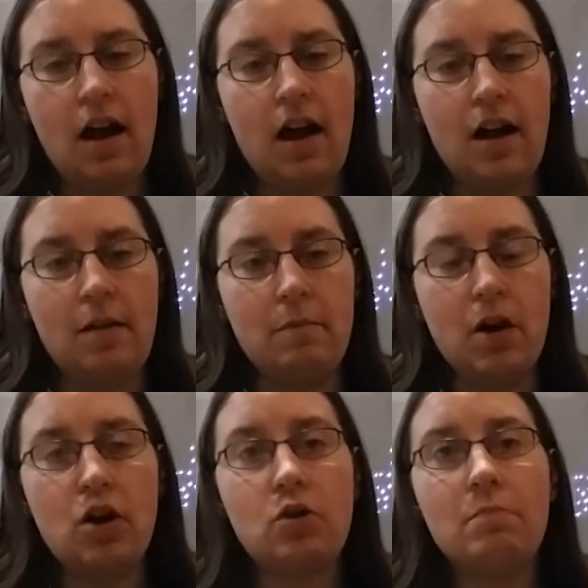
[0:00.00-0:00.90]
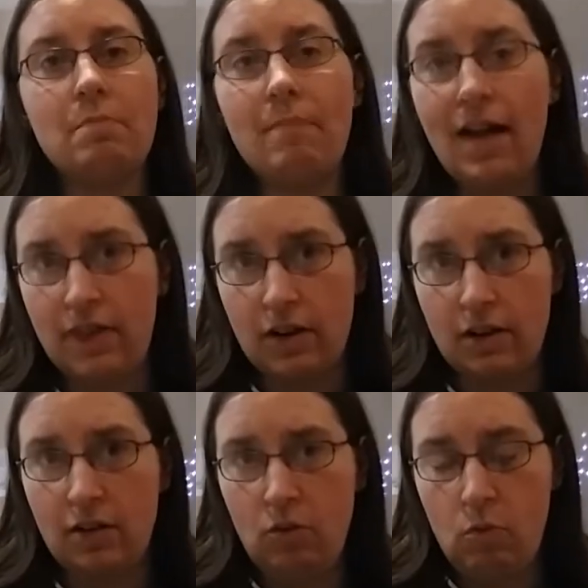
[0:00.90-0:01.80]
her
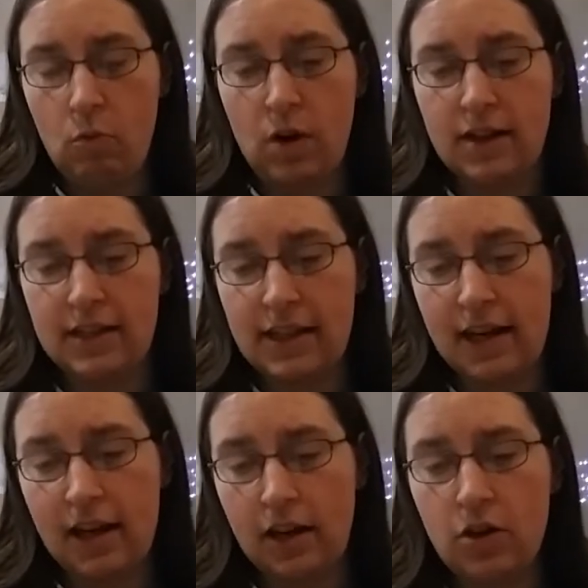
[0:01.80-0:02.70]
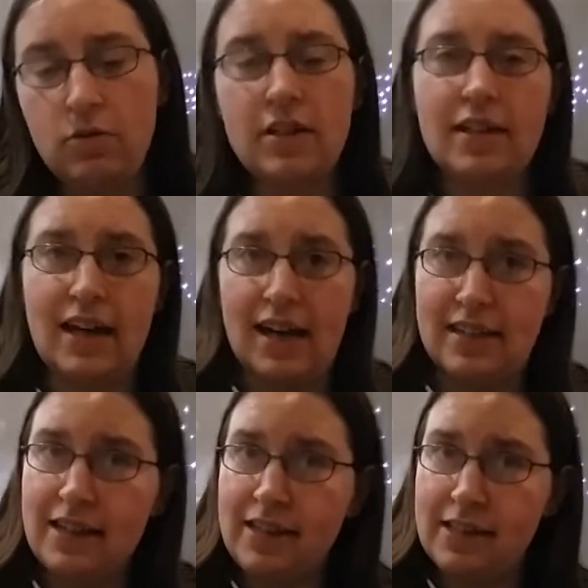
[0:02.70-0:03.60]
mother was in Houston,
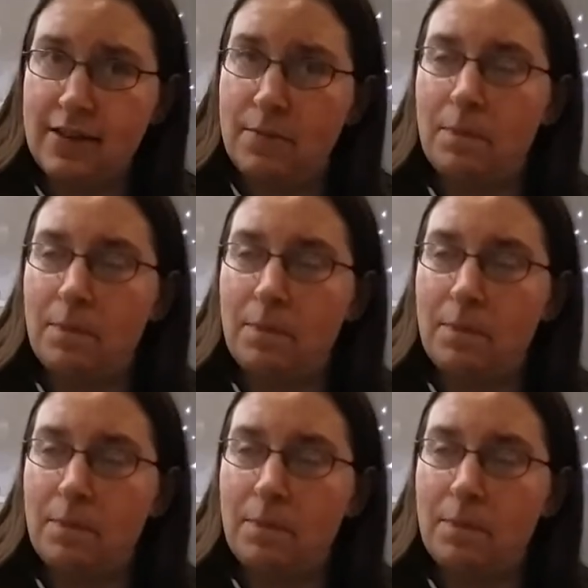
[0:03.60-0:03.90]
Texas,